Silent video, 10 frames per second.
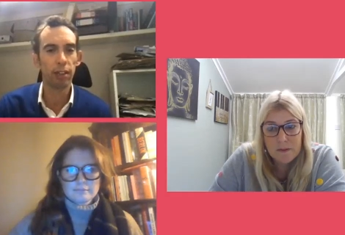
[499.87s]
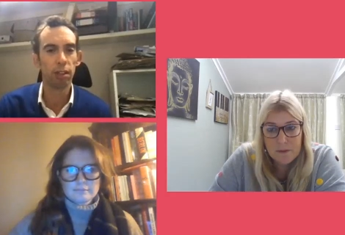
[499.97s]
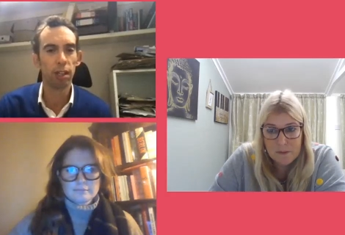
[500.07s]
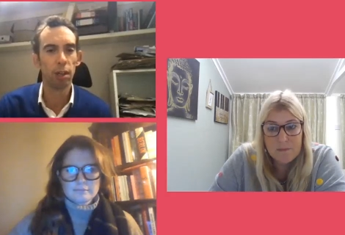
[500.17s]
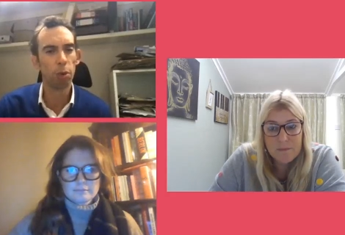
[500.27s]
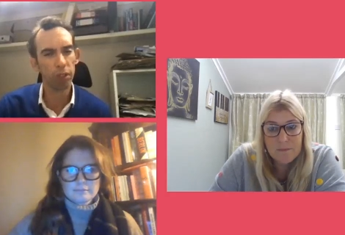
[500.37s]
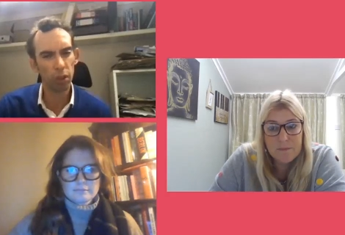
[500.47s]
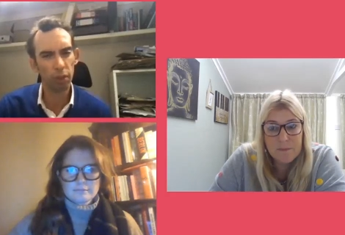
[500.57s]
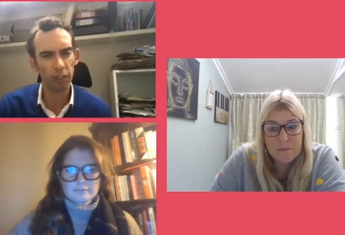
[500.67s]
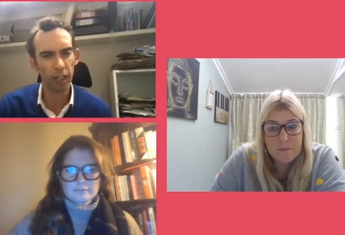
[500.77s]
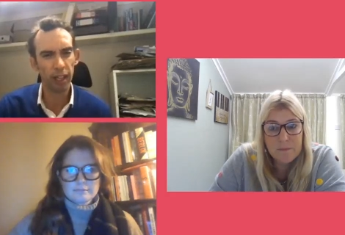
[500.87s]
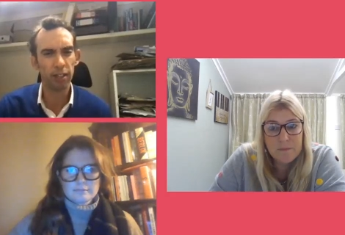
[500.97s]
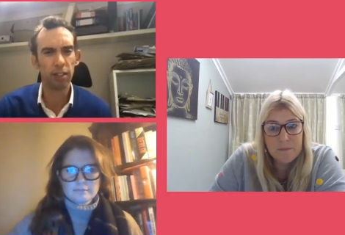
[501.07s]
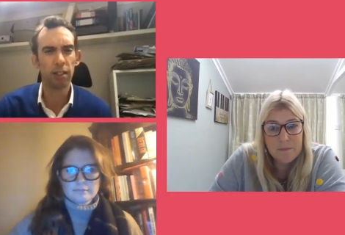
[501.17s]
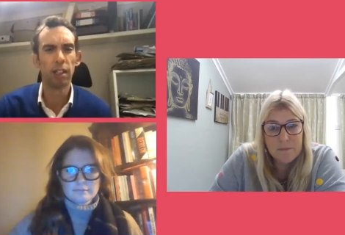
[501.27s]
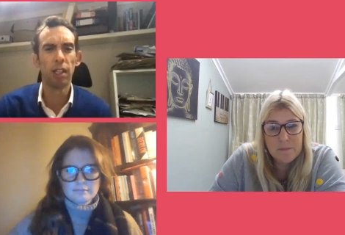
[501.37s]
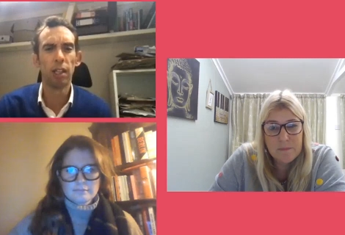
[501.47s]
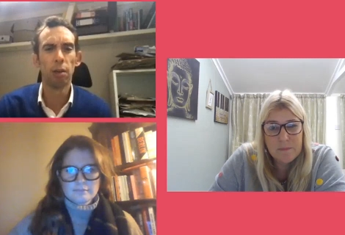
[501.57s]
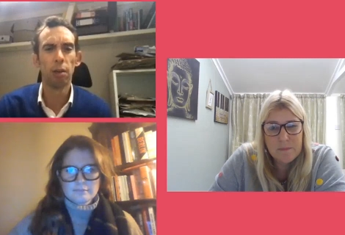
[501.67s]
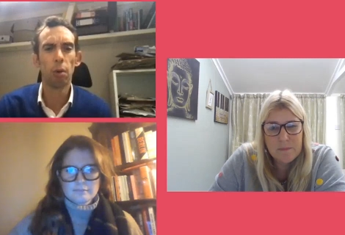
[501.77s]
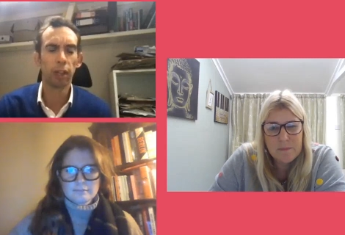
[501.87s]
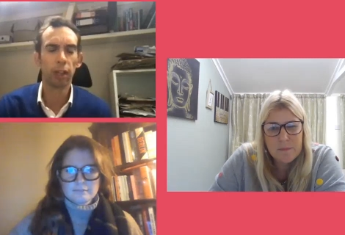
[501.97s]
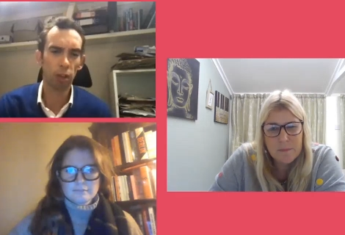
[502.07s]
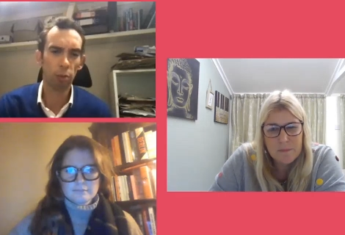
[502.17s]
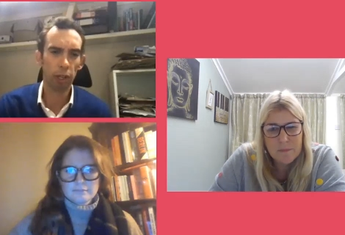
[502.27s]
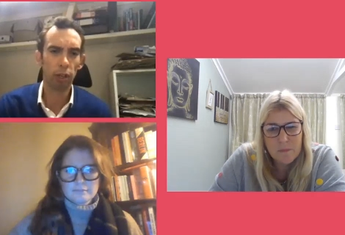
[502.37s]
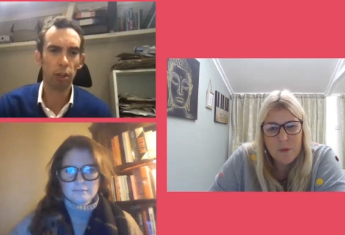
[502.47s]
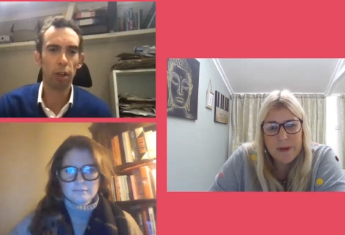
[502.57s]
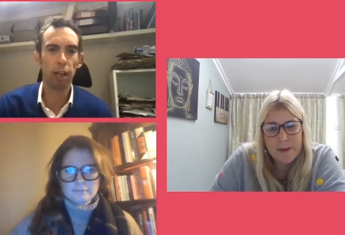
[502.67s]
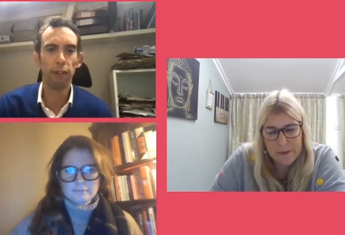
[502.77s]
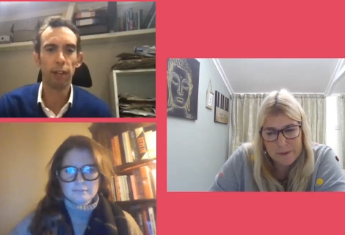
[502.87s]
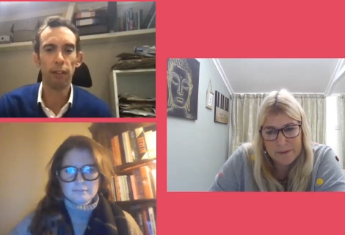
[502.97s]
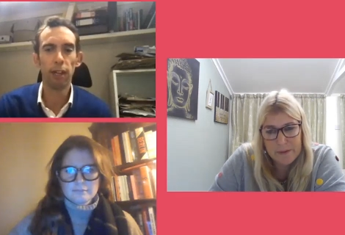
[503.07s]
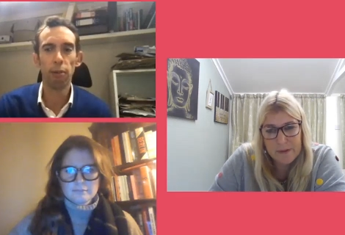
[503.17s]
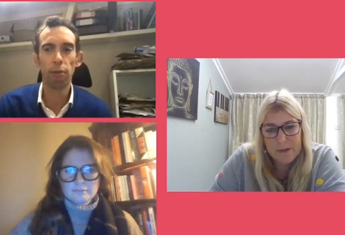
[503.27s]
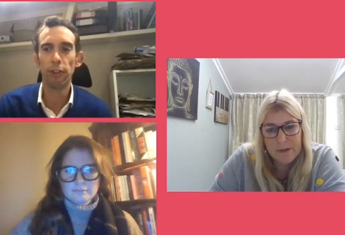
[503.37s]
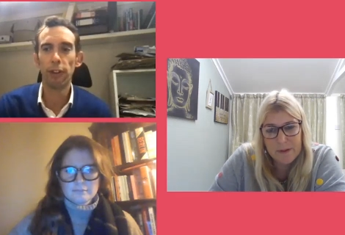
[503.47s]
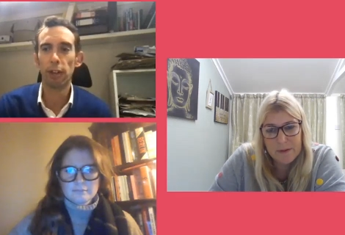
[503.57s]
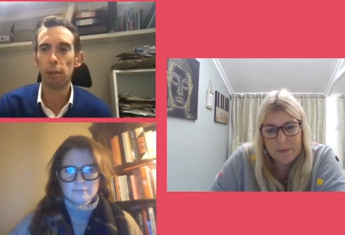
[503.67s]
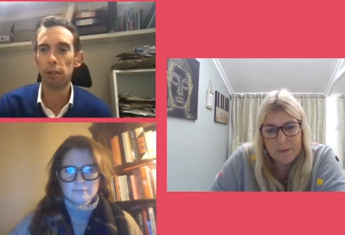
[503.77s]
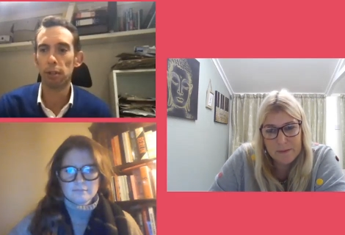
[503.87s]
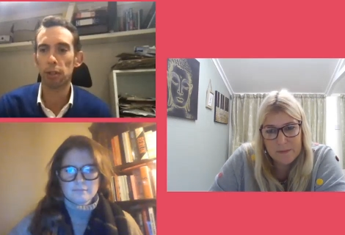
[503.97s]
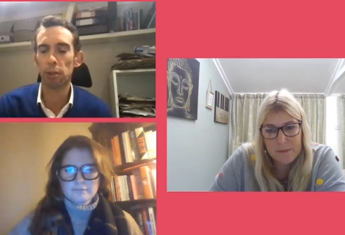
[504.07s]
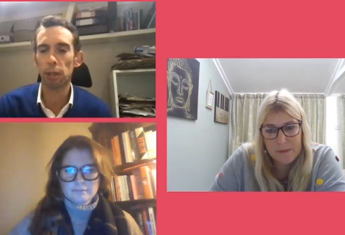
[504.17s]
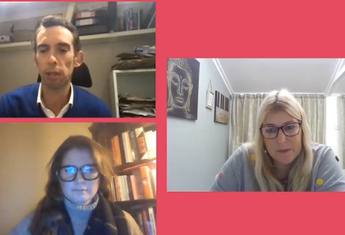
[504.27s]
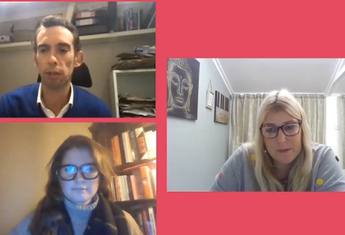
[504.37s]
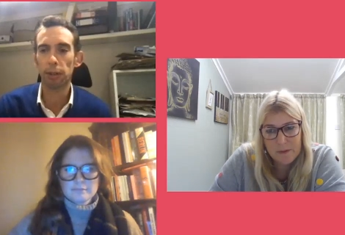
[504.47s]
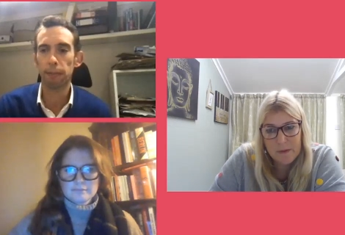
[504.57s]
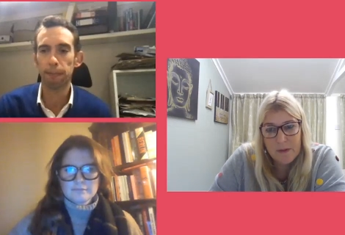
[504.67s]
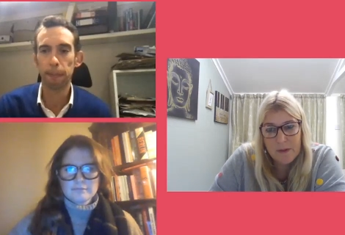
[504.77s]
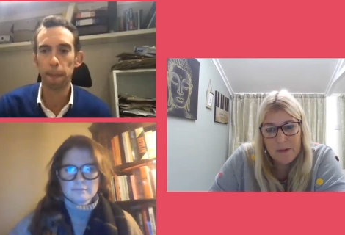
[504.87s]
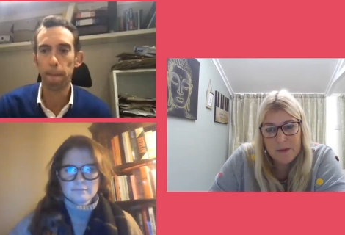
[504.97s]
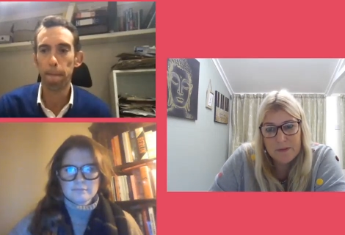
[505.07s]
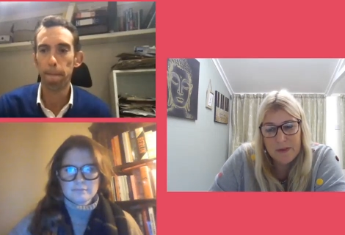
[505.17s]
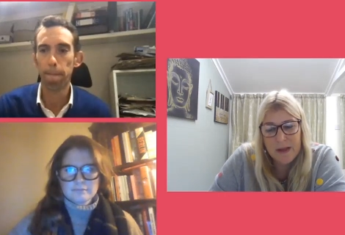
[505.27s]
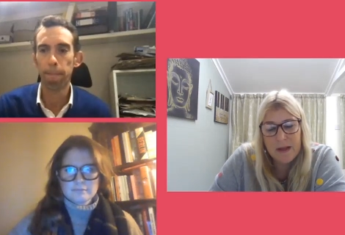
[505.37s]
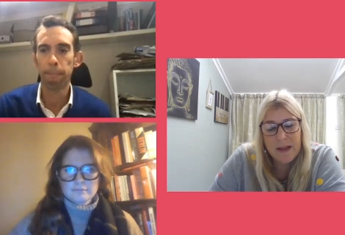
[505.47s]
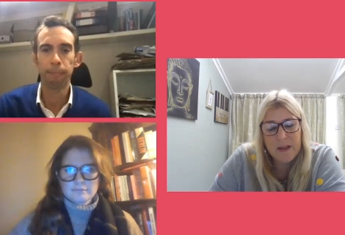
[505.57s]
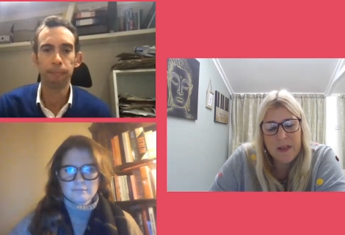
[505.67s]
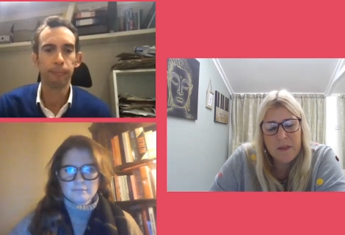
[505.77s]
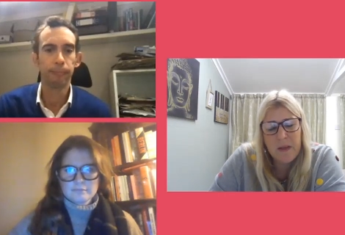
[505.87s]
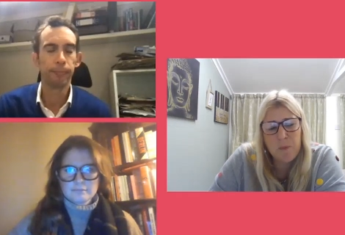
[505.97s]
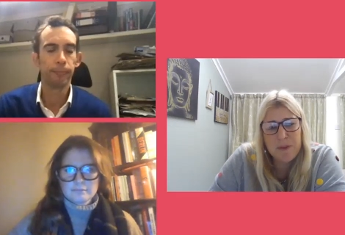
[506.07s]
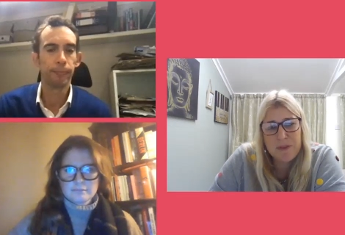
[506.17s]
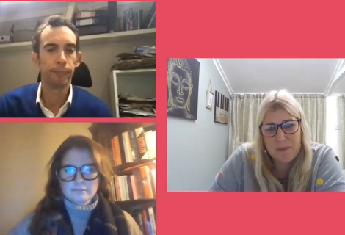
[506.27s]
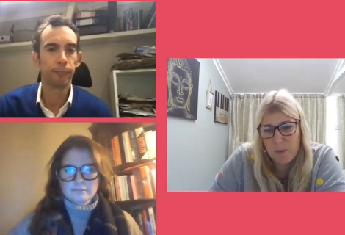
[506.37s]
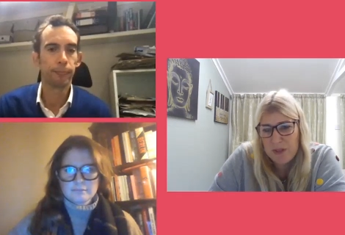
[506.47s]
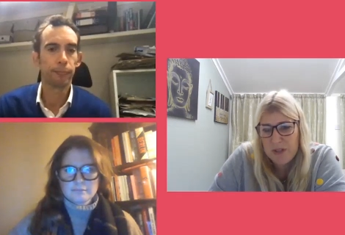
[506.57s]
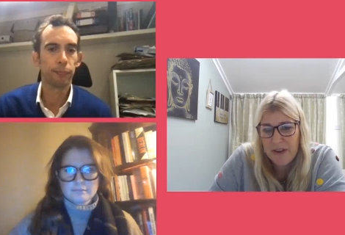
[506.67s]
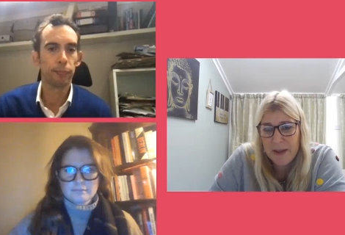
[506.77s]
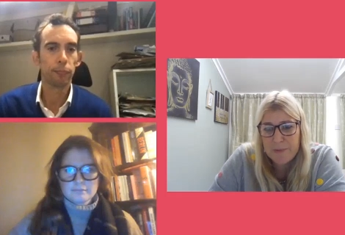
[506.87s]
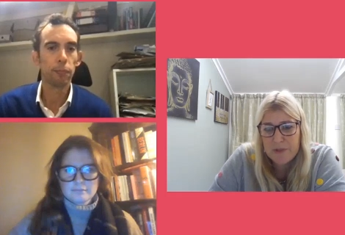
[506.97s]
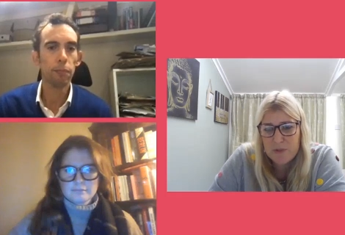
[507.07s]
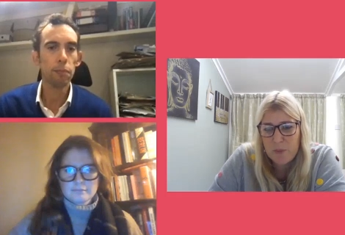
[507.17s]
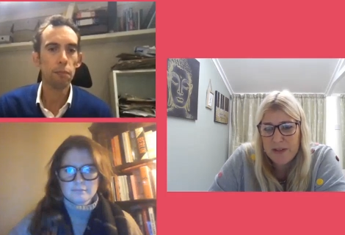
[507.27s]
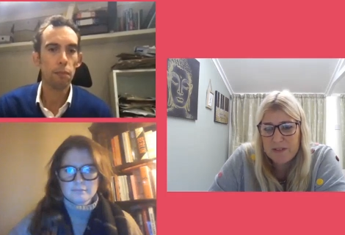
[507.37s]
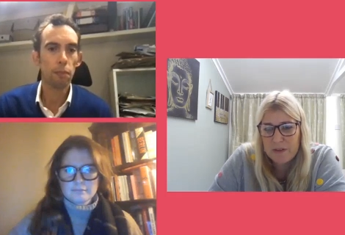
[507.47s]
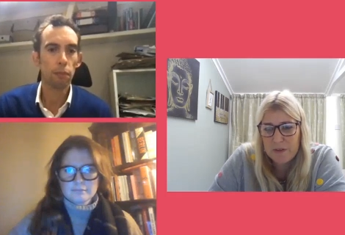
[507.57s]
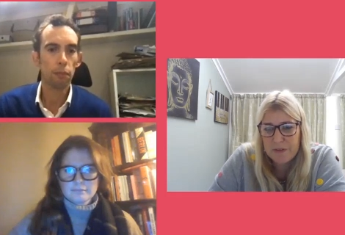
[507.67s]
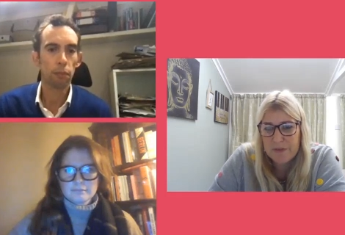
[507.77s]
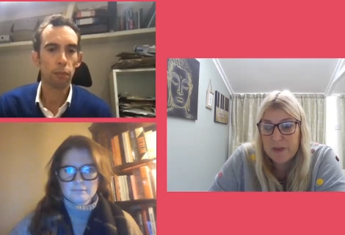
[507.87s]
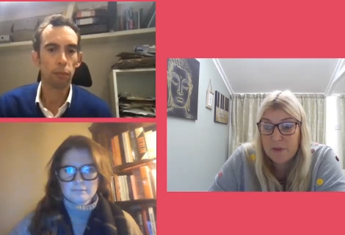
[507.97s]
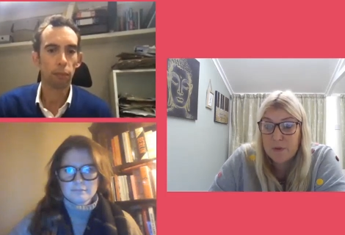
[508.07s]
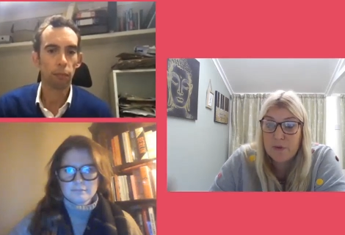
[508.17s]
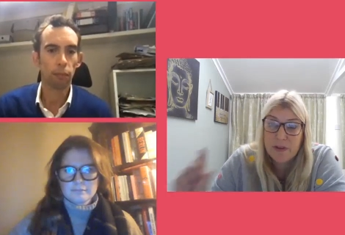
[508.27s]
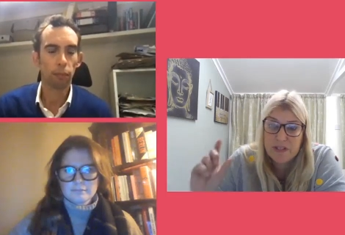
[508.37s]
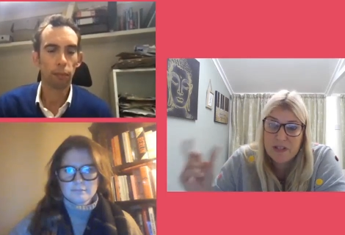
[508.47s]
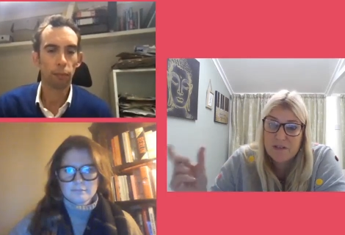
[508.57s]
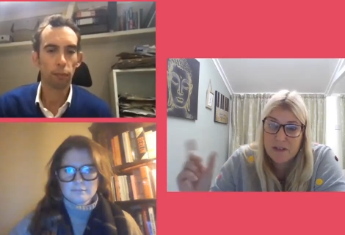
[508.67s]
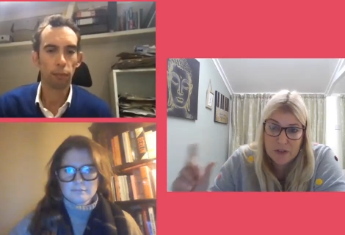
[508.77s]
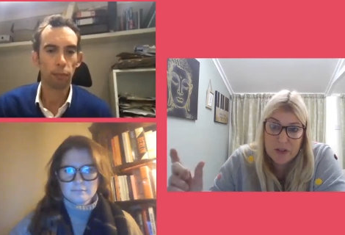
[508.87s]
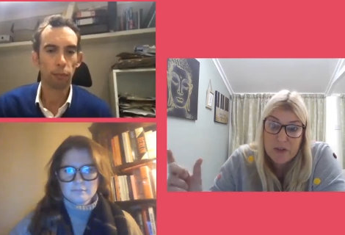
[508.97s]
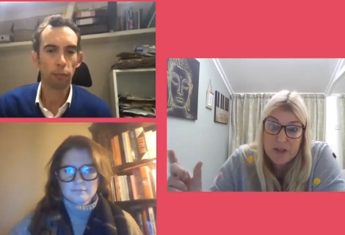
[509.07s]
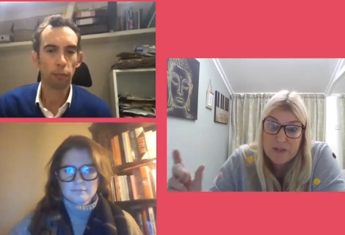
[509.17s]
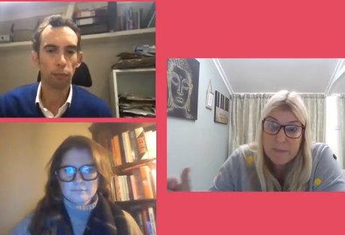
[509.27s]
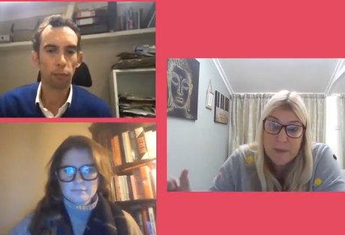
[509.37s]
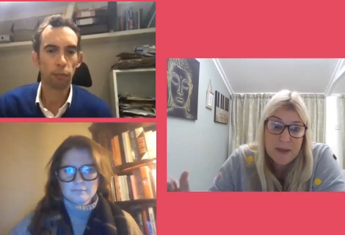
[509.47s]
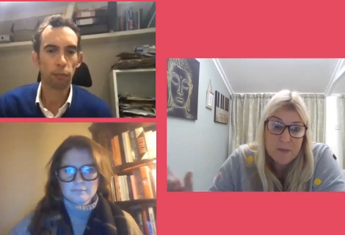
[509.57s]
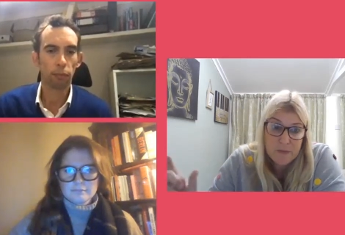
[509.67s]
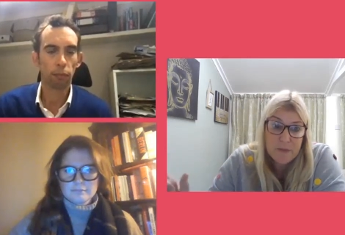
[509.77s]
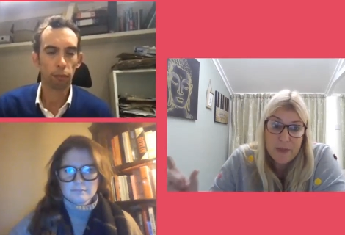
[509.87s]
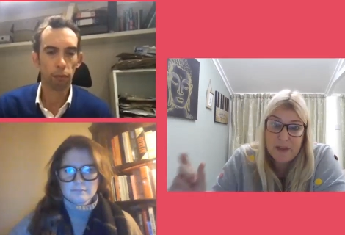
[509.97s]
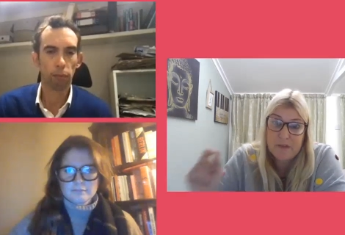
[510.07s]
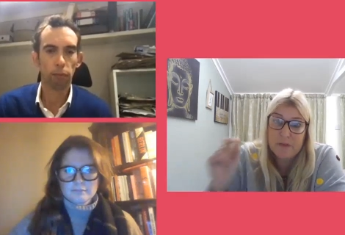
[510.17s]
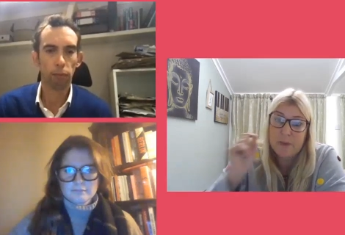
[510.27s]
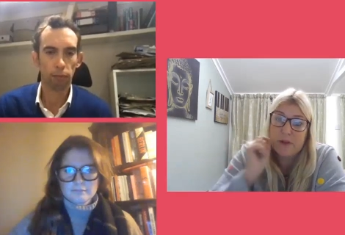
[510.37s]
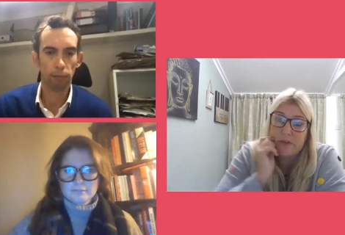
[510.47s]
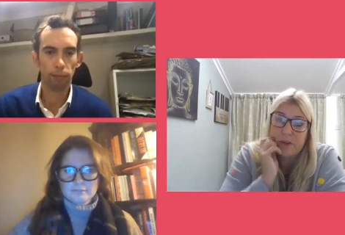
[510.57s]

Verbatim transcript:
Speaker 1: Was I offered that? Why can't? Why couldn't I have that? And all fair questions to ask.
Speaker 2: Exactly, and, and and with with DIEPs, there's quite a lot of clinical criteria that you need to meet for that as well,